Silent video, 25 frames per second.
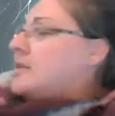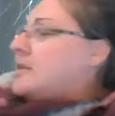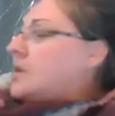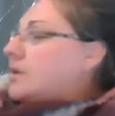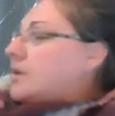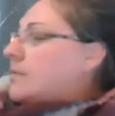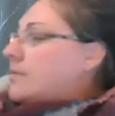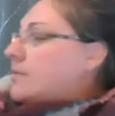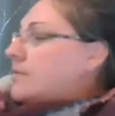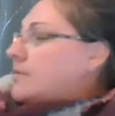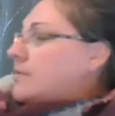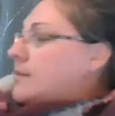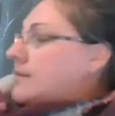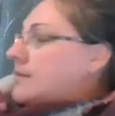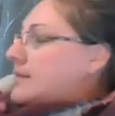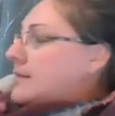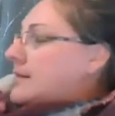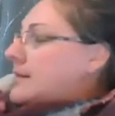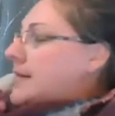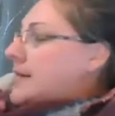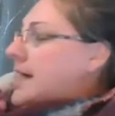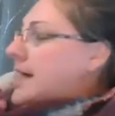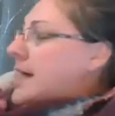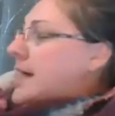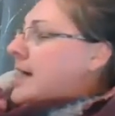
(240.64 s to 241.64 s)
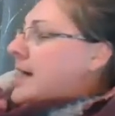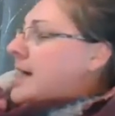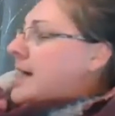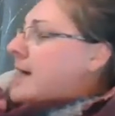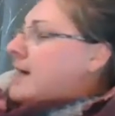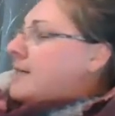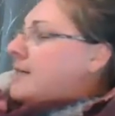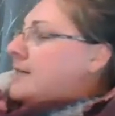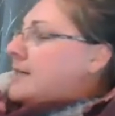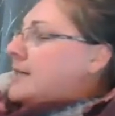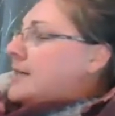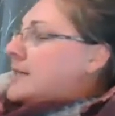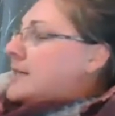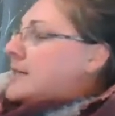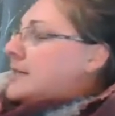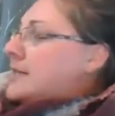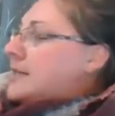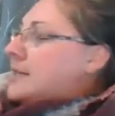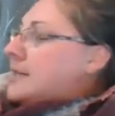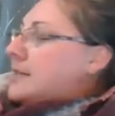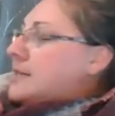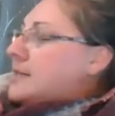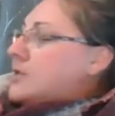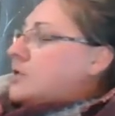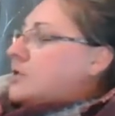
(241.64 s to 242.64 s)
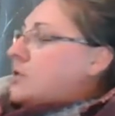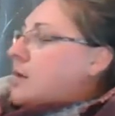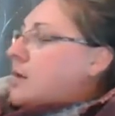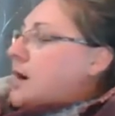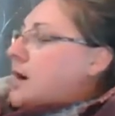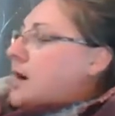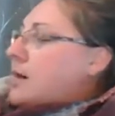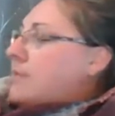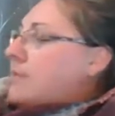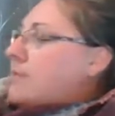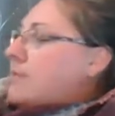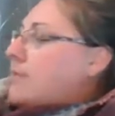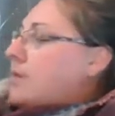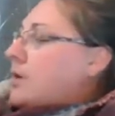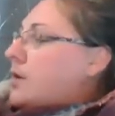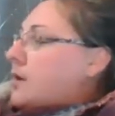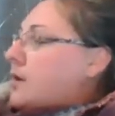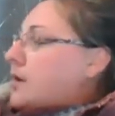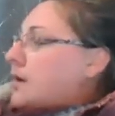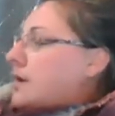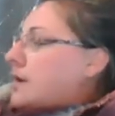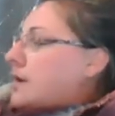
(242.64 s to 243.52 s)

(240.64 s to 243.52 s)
so now let's get to our book.